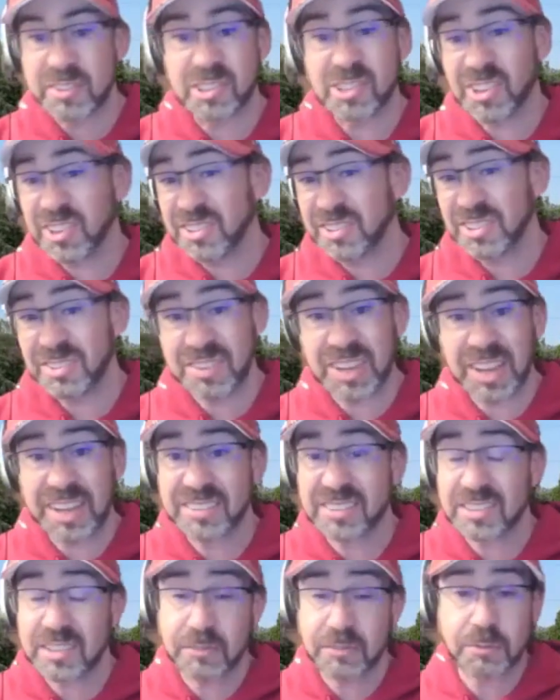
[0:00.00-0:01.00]
And you also have
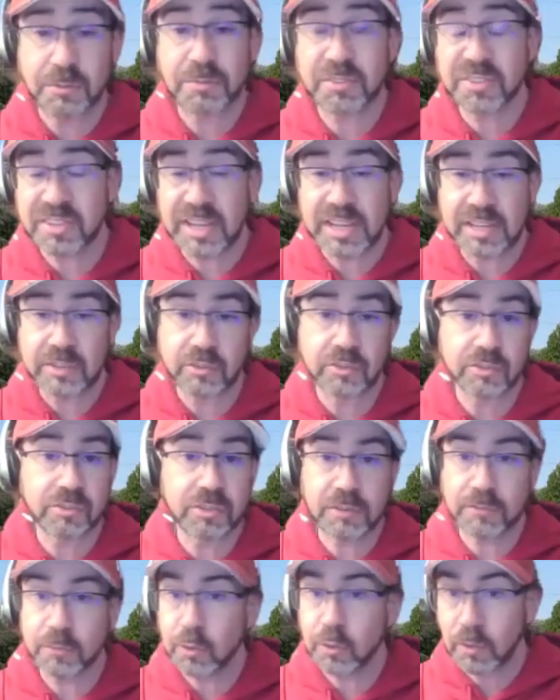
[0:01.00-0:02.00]
guys in different stages.
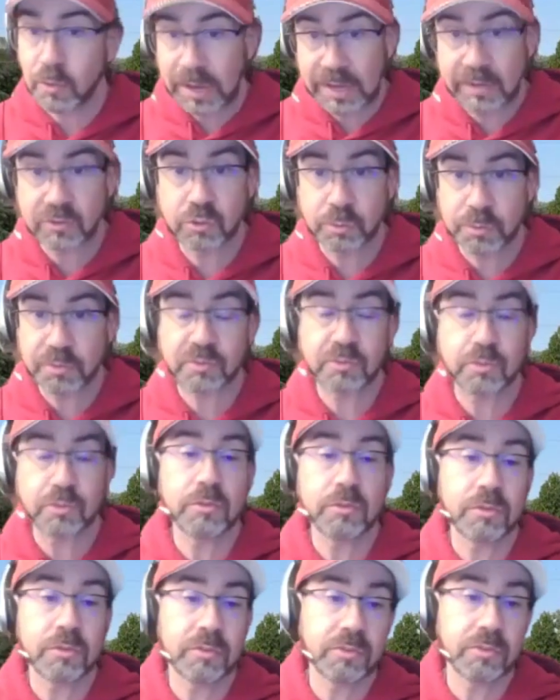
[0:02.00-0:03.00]
You have graduate
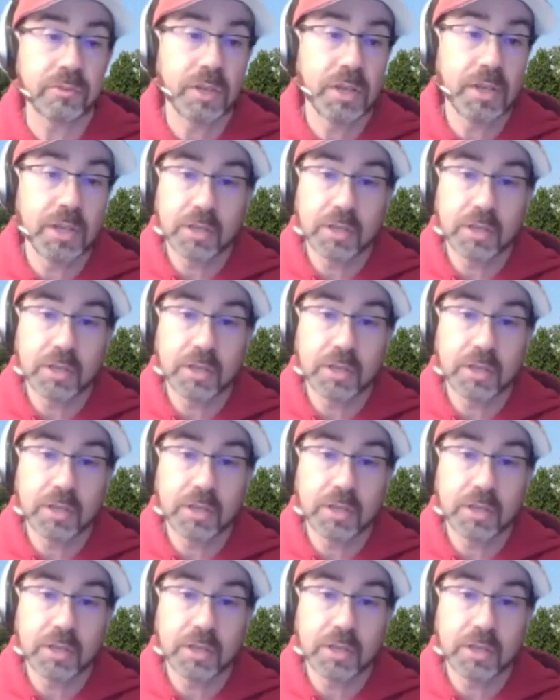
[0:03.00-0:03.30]
students,